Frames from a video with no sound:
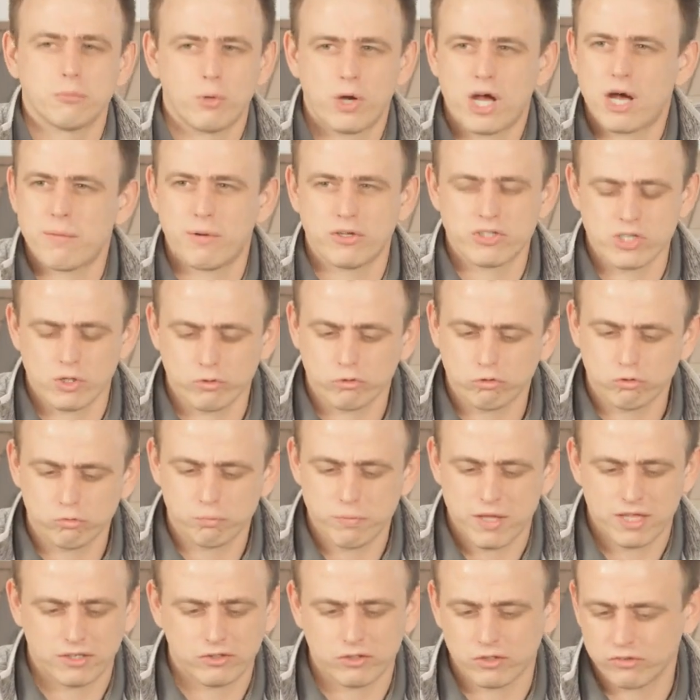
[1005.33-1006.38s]
how much I'll
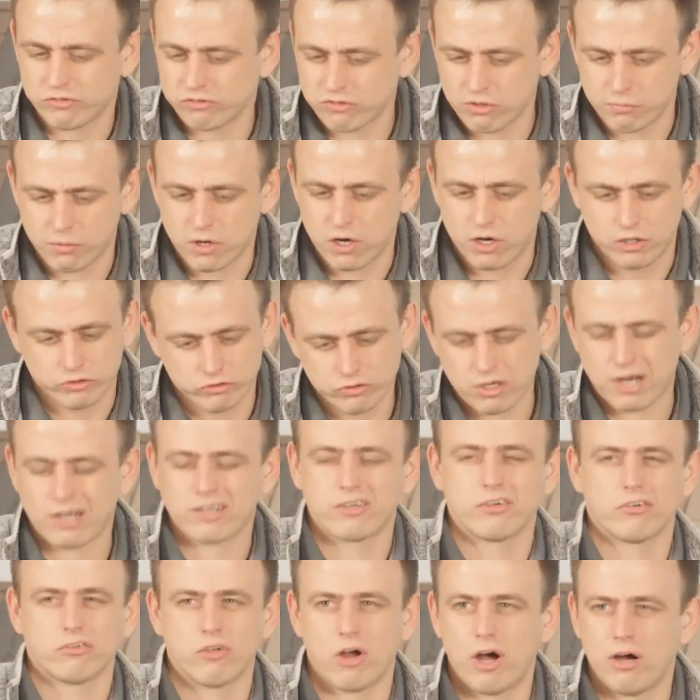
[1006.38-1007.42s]
spend on
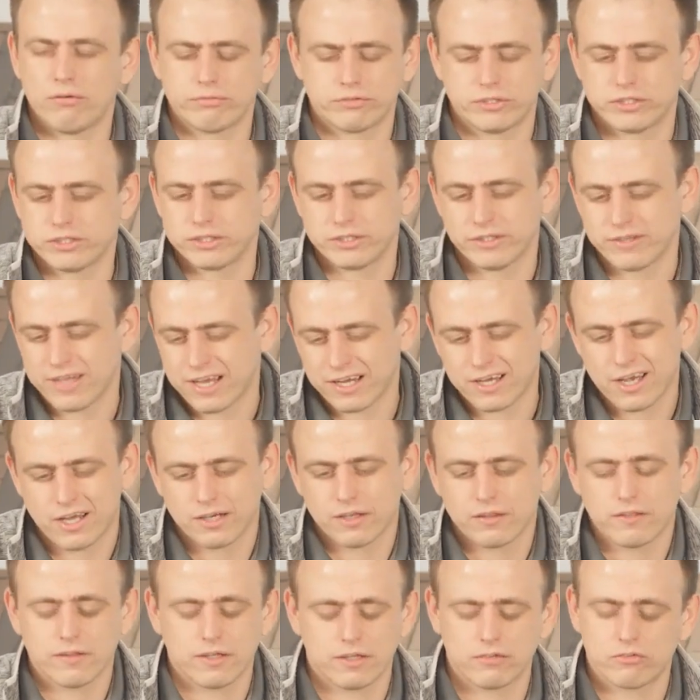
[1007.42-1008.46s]
subcontractors often and that kind
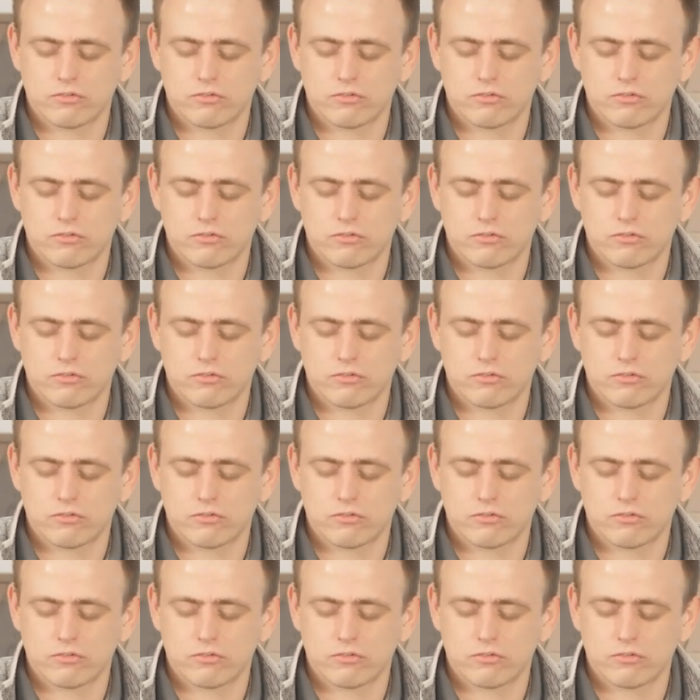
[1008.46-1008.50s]
of thing.